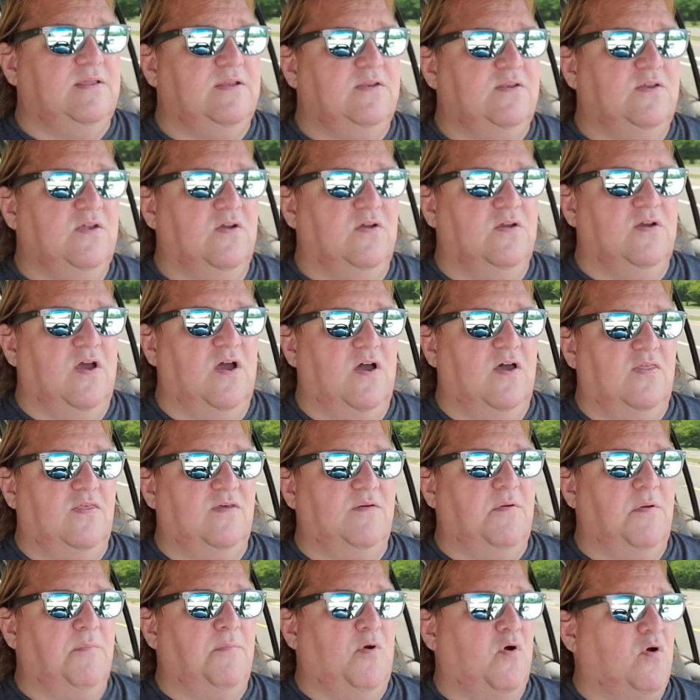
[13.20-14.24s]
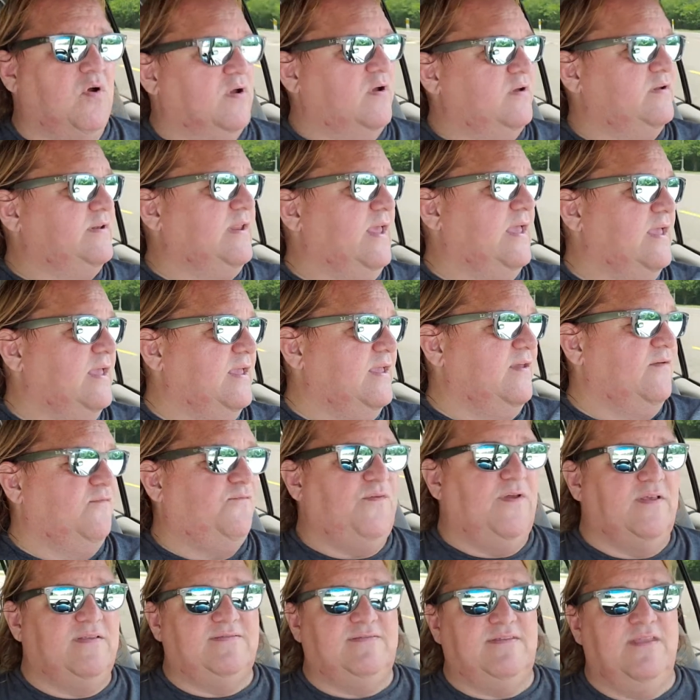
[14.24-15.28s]
doing all the Memorial Day
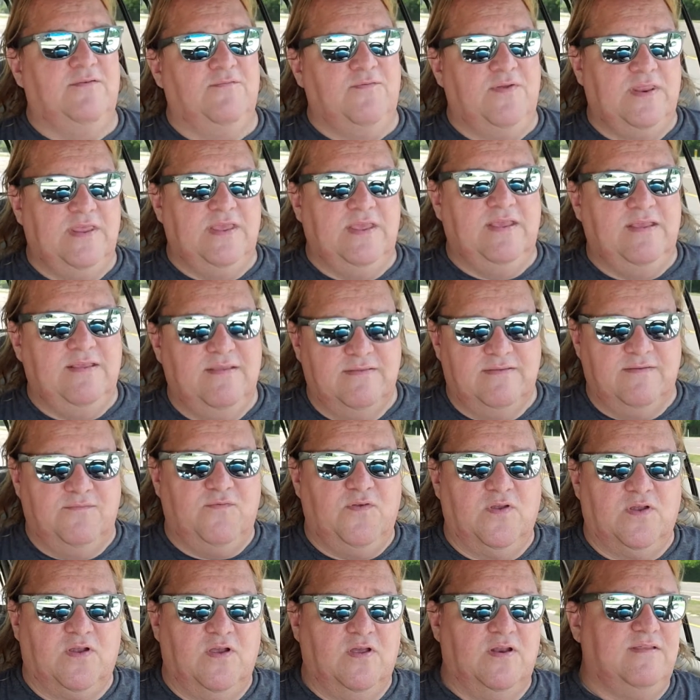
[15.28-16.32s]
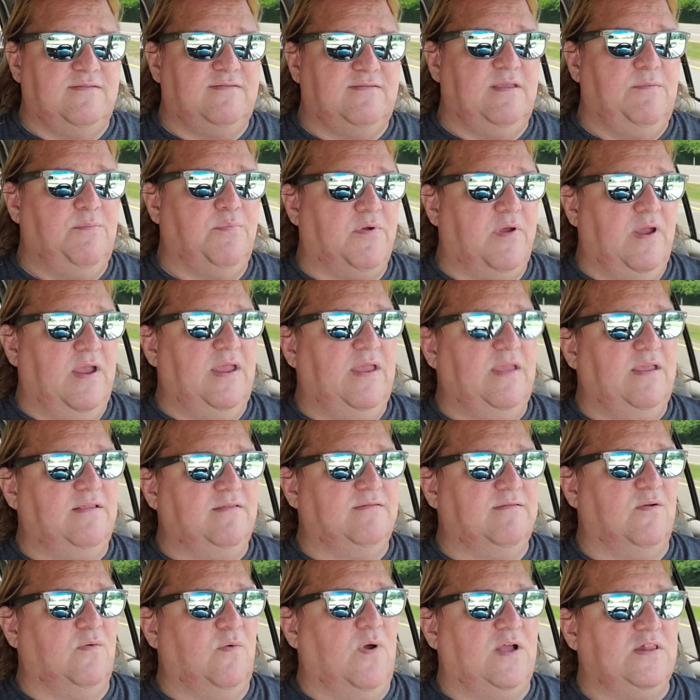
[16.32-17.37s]
festivities. If you're going to see
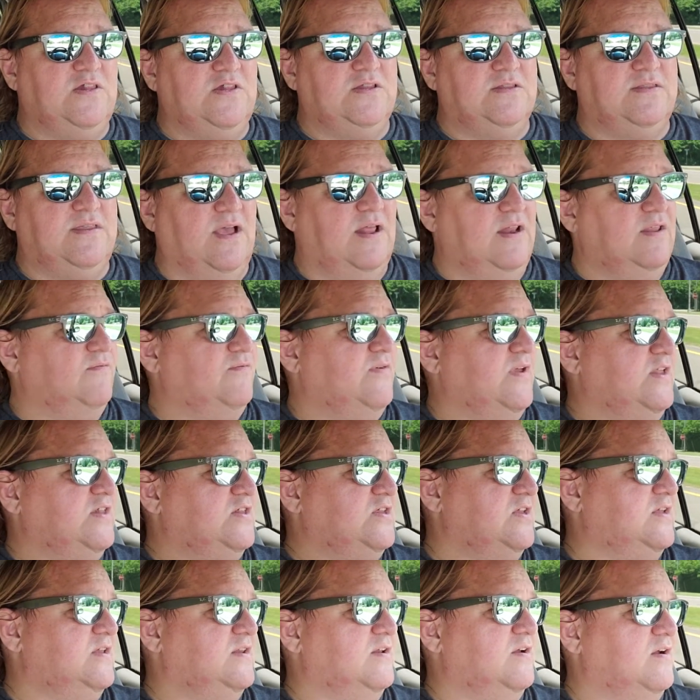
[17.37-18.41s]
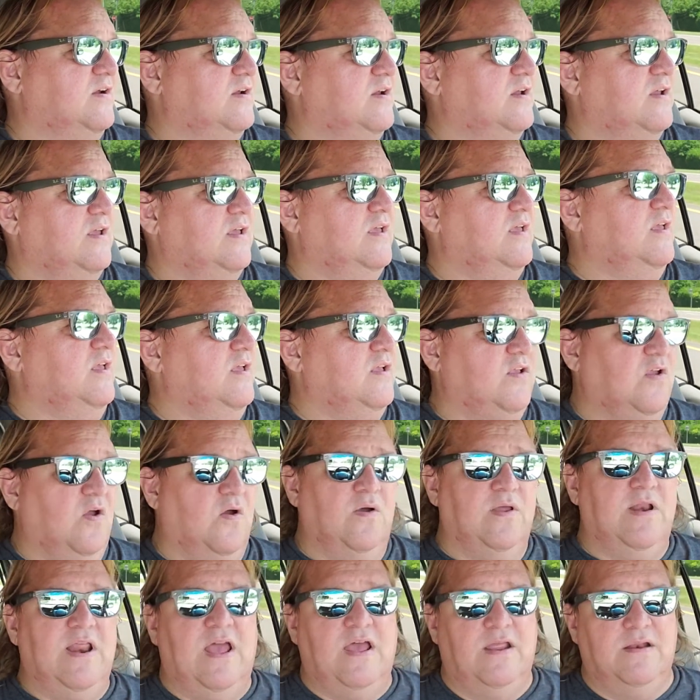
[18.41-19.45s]
parades or watching television or
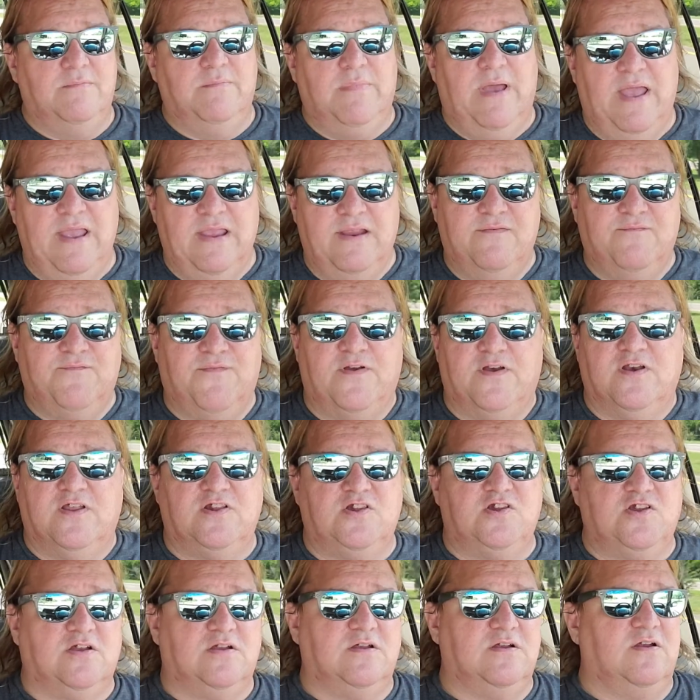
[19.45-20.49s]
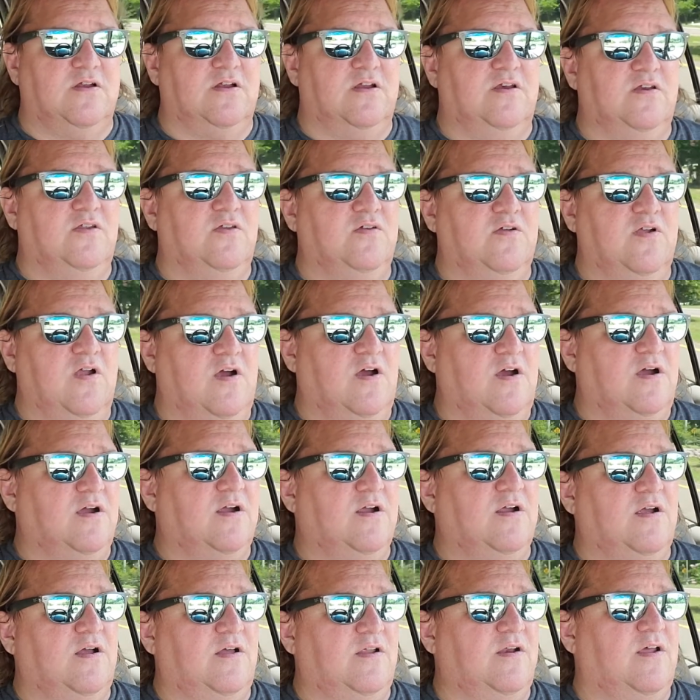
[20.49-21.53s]
going out and buying furniture or a new
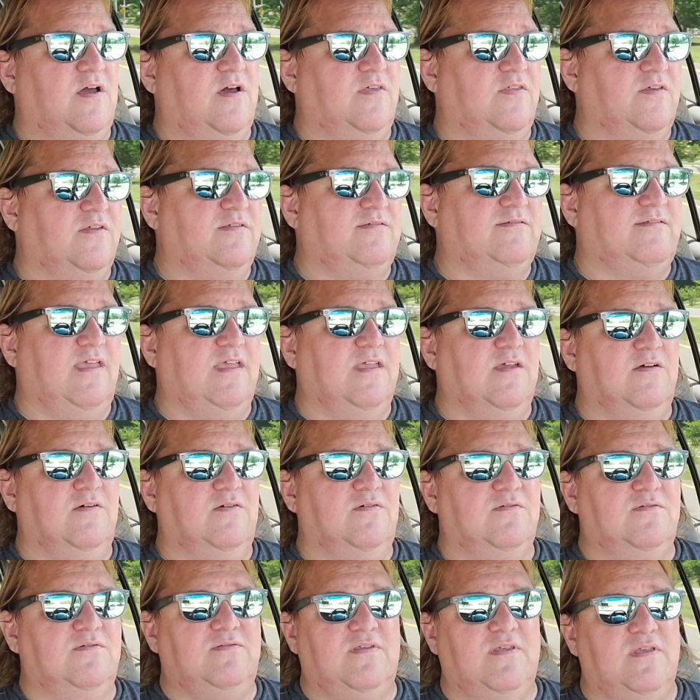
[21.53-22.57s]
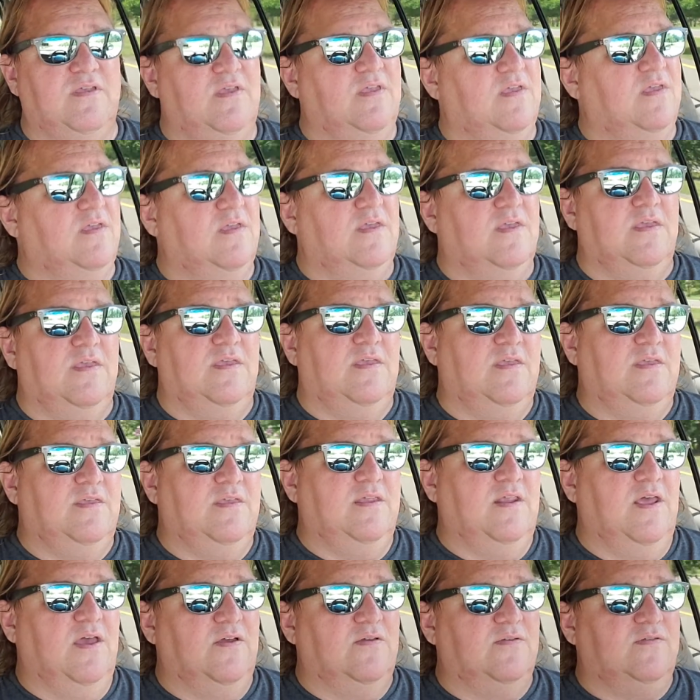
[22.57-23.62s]
car on all the sales,
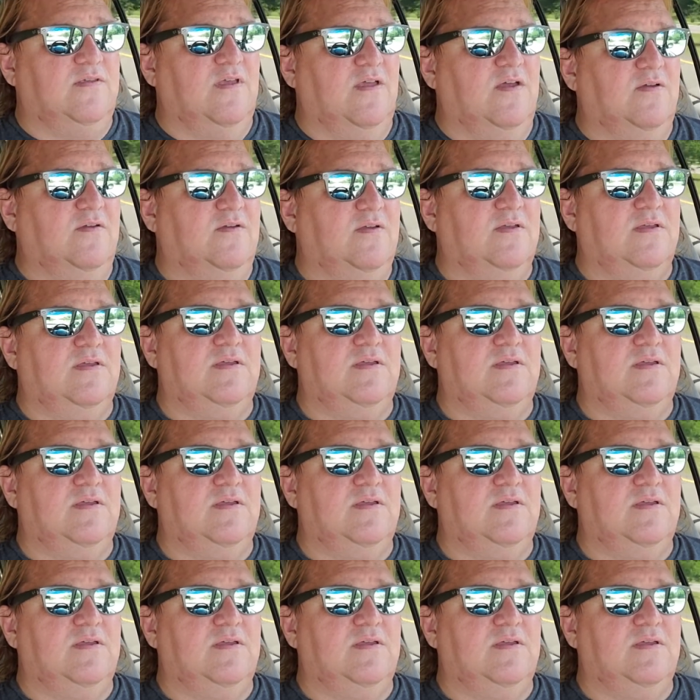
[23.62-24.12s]
you know. So,